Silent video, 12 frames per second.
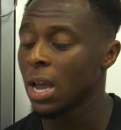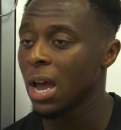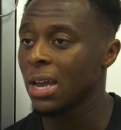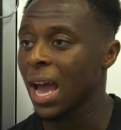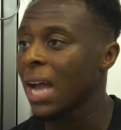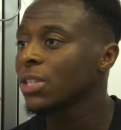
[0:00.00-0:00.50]

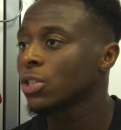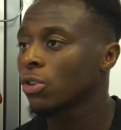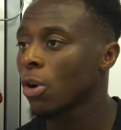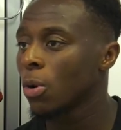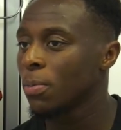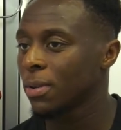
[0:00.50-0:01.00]
and I had to
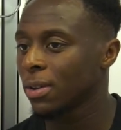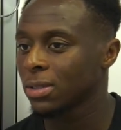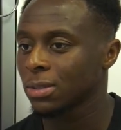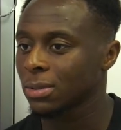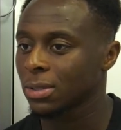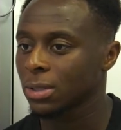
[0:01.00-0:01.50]
grow because
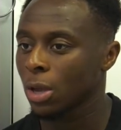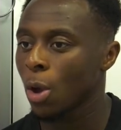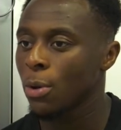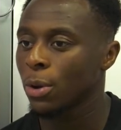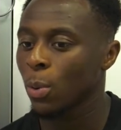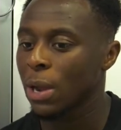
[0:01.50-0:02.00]
it was
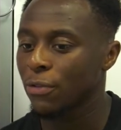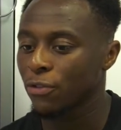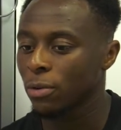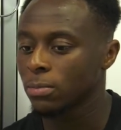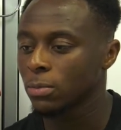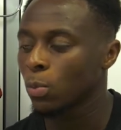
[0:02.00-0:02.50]
going away
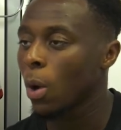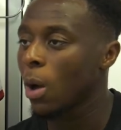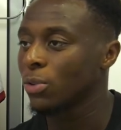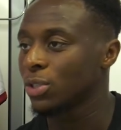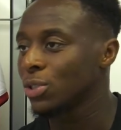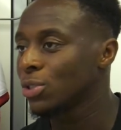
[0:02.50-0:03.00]
from what
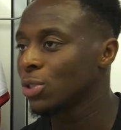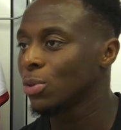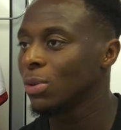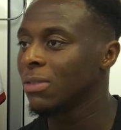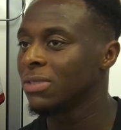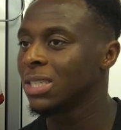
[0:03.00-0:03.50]
I was used
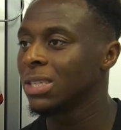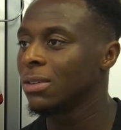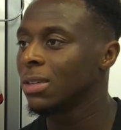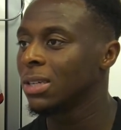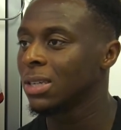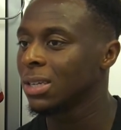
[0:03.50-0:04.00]
to living
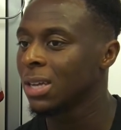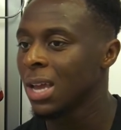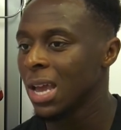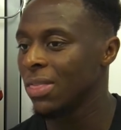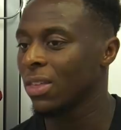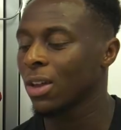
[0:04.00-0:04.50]

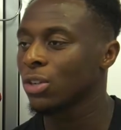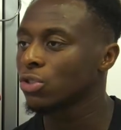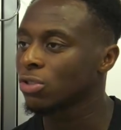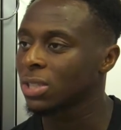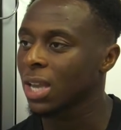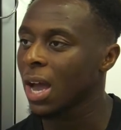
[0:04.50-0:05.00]
in the
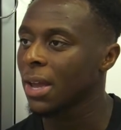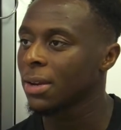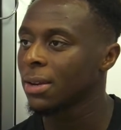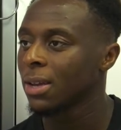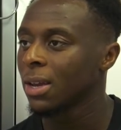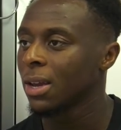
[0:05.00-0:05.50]
countryside,